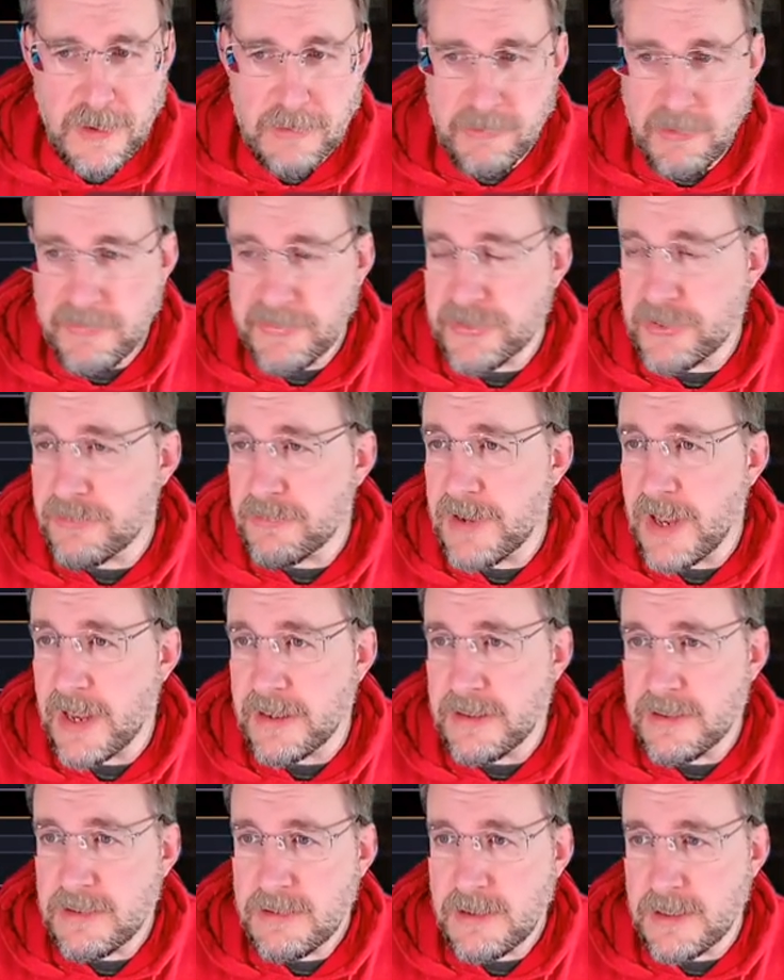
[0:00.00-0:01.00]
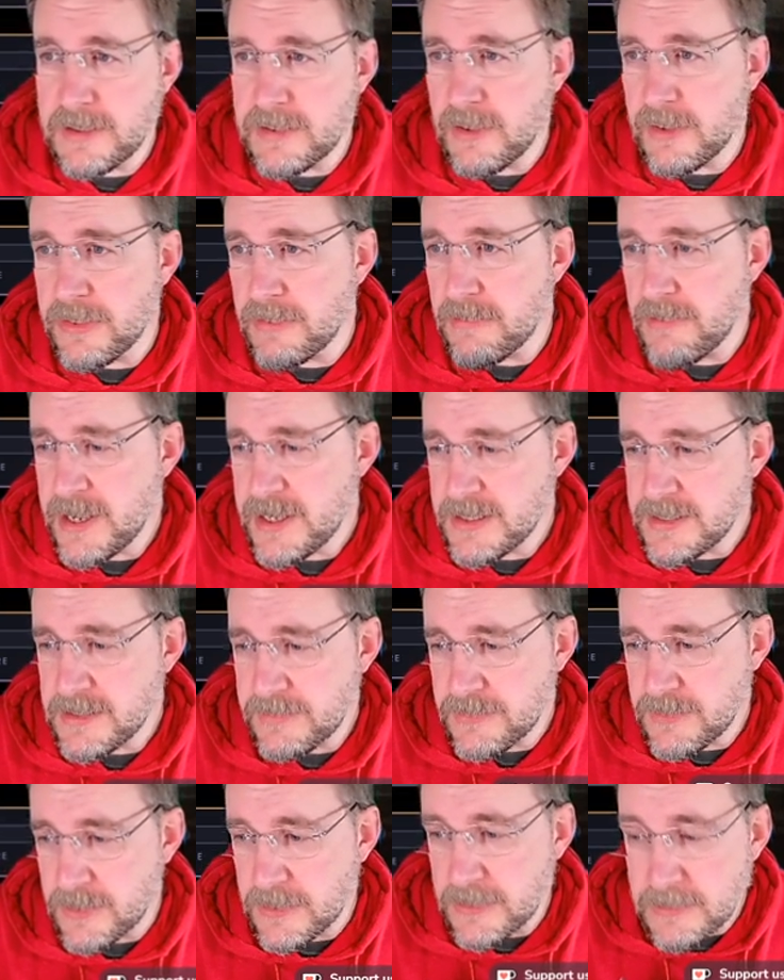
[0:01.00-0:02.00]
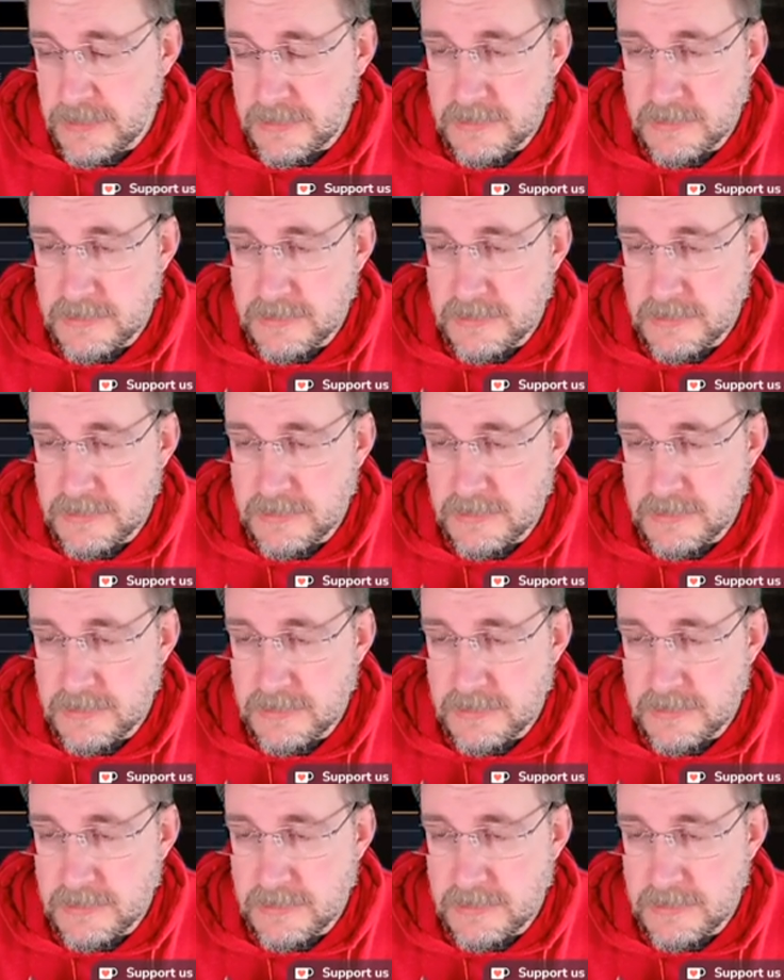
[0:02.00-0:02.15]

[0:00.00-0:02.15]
Rivers of London, and on the right I've got